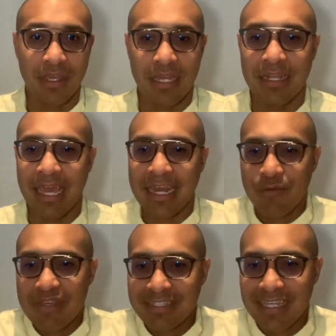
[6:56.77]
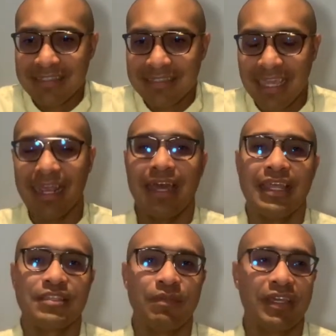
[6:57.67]
And the reason I say that
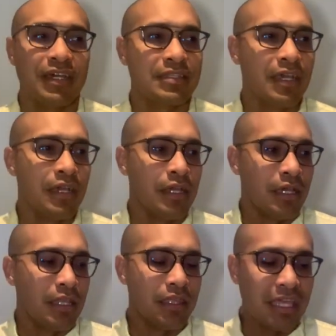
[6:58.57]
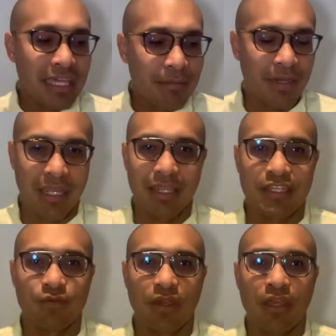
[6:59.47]
is because, think about it
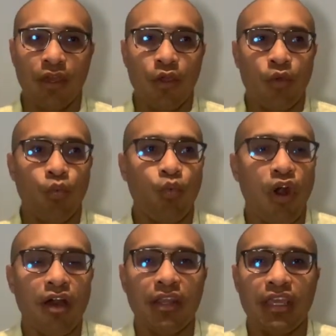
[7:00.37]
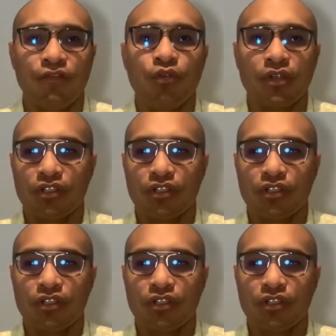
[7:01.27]
this way, what if you were